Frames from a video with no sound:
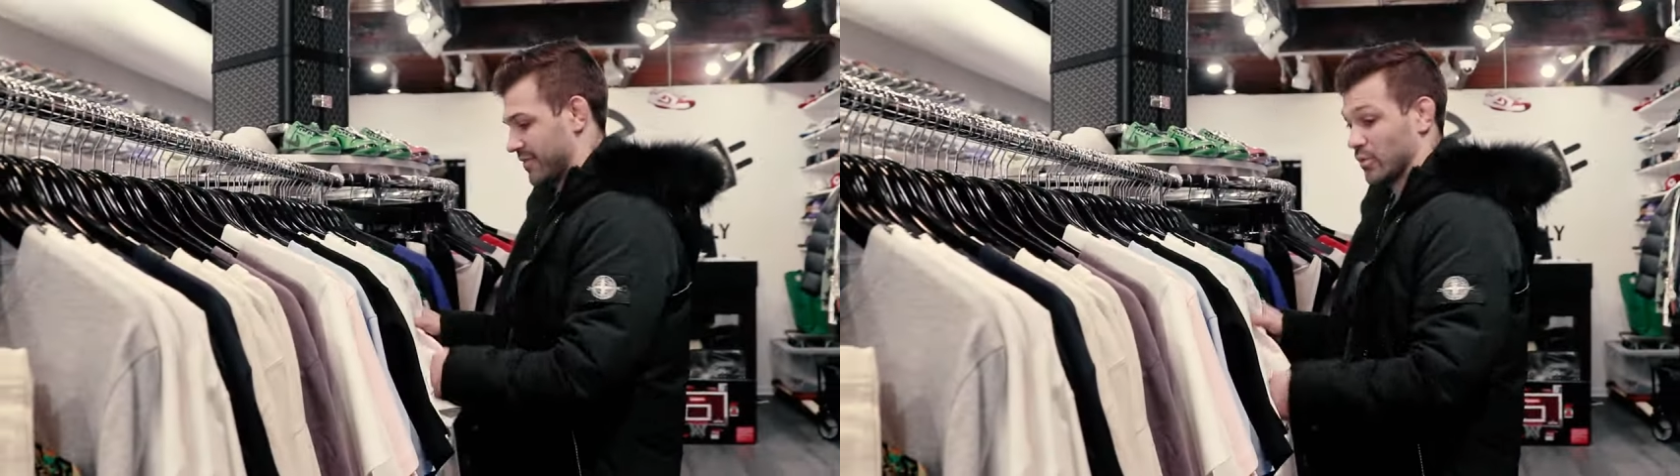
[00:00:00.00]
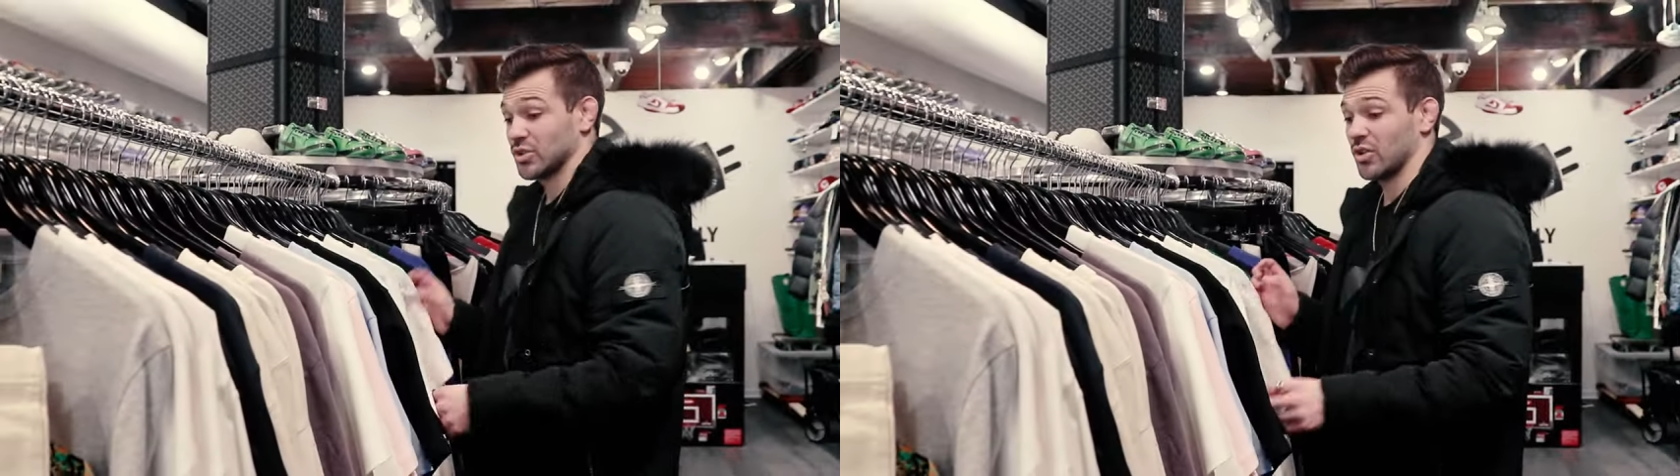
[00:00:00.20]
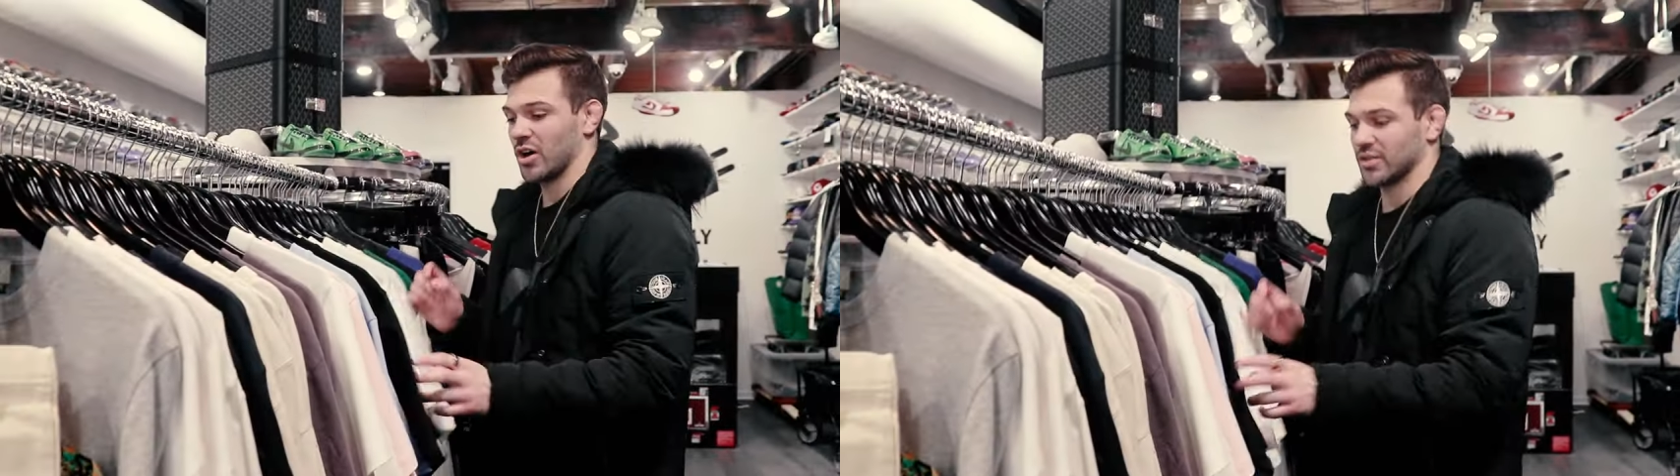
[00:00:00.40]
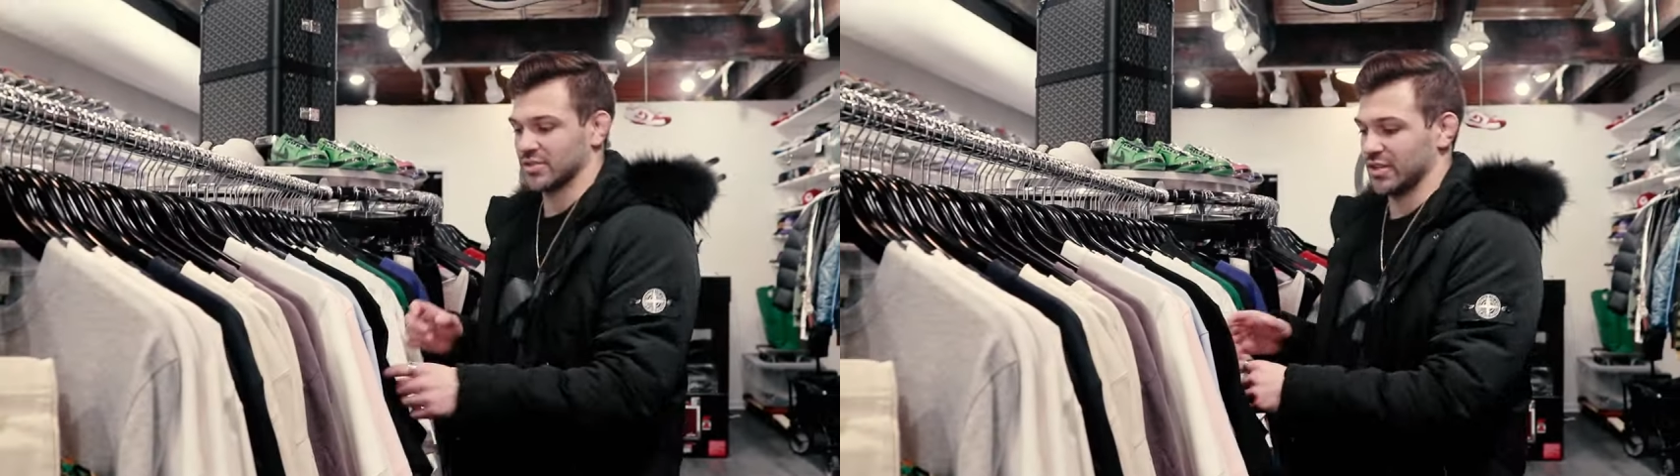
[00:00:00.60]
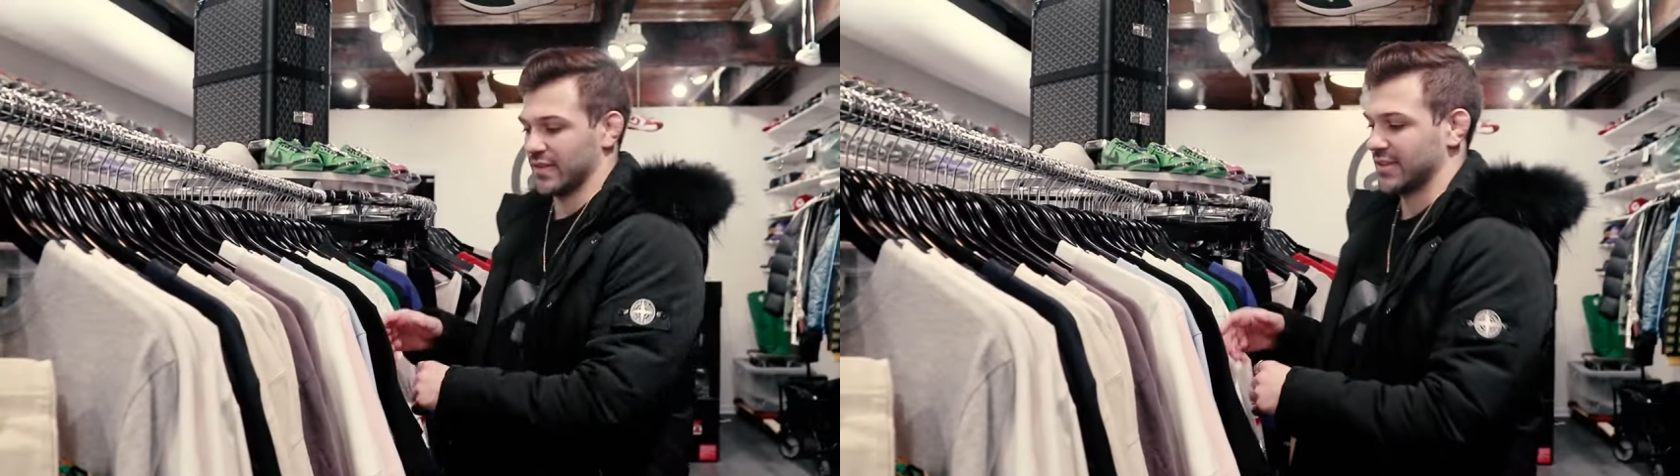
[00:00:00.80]
it was a long
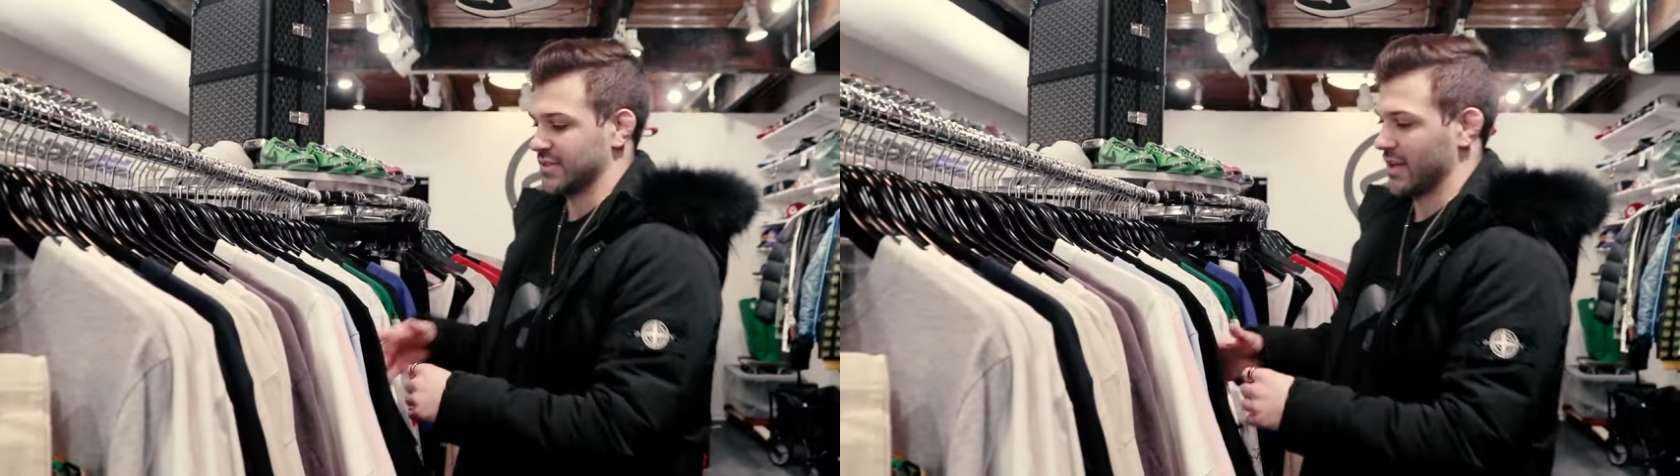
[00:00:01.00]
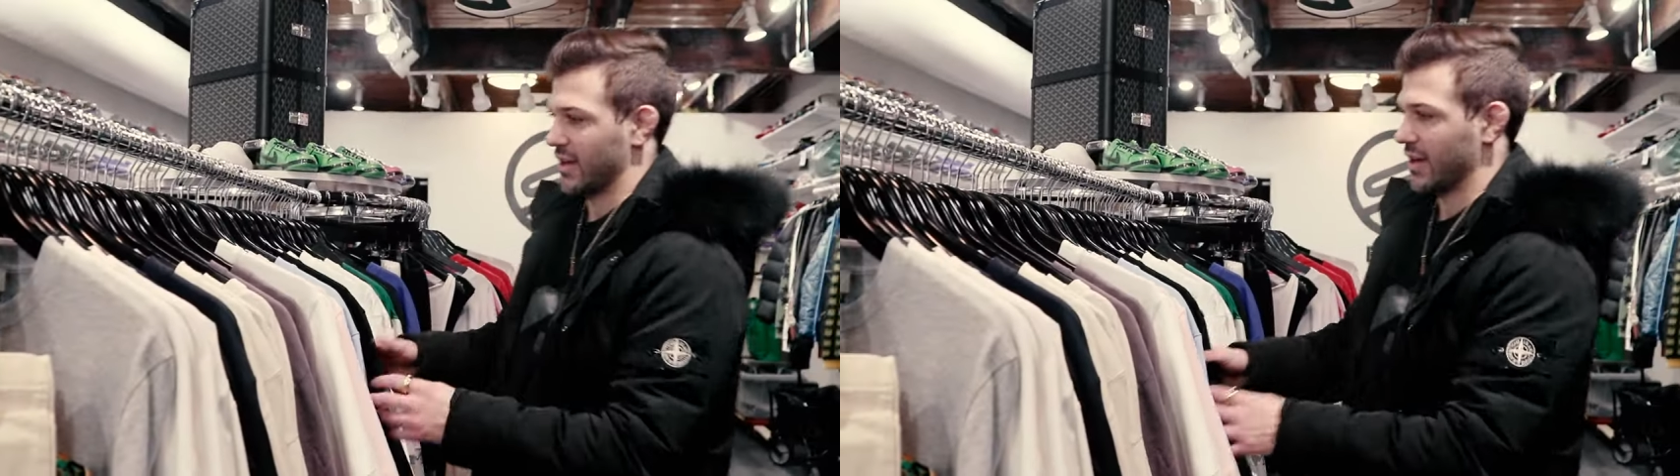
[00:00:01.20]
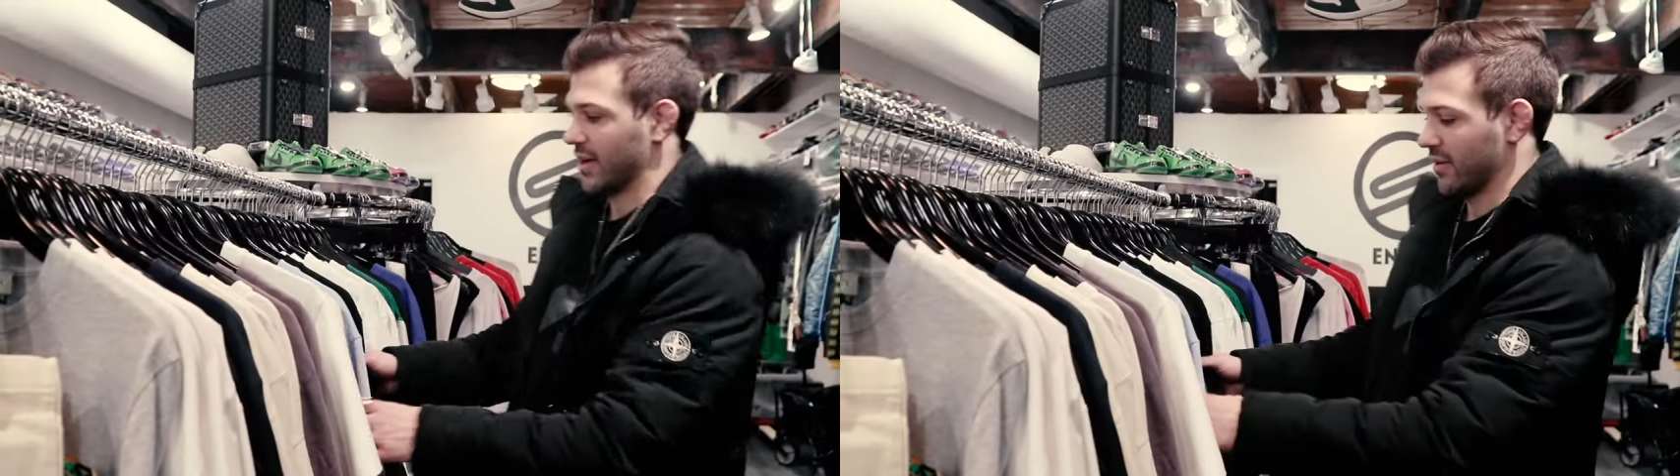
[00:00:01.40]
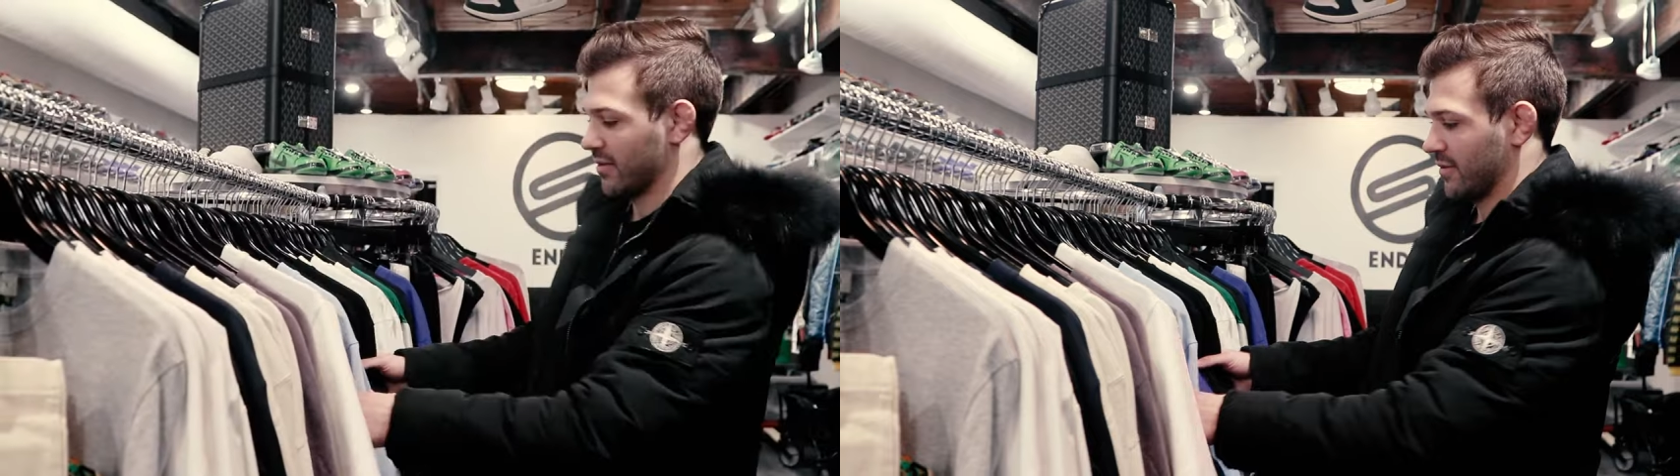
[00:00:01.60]
sleeve, I'd say yeah.